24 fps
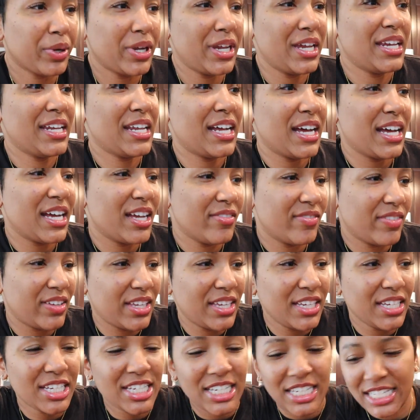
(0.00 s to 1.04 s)
preheat the
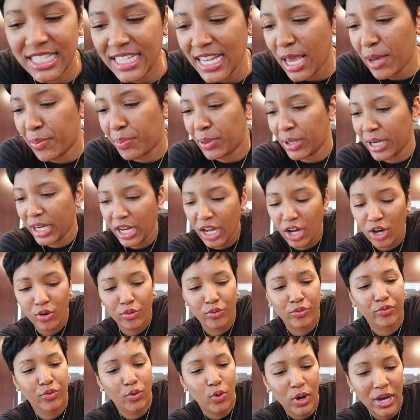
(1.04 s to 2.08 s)
oven. She said put it on
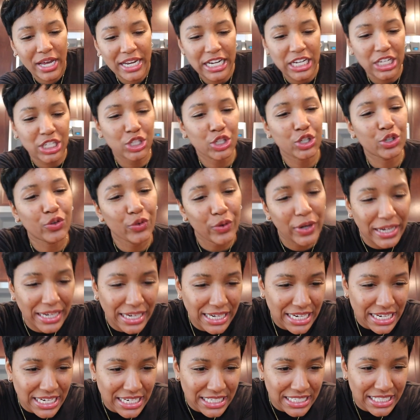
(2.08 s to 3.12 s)
400
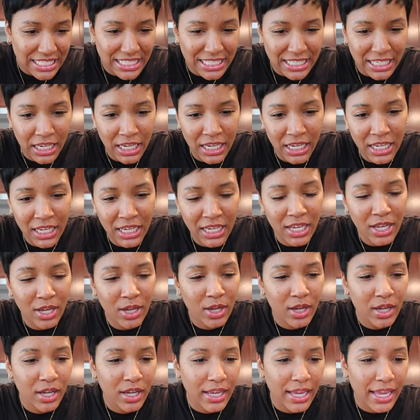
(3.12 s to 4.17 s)
degrees.
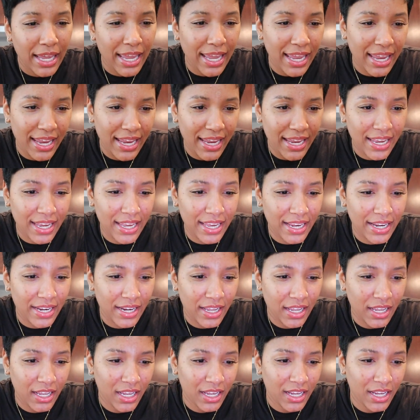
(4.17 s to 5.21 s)
And
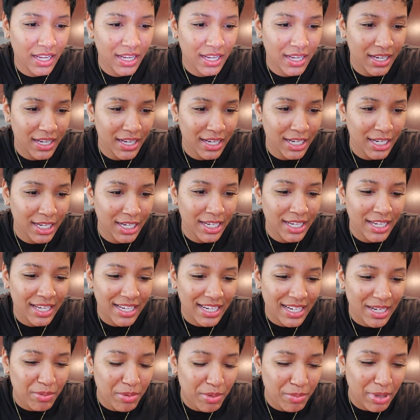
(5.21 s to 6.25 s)

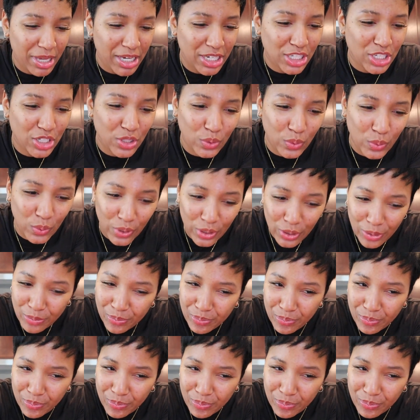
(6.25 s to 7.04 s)
let me make sure.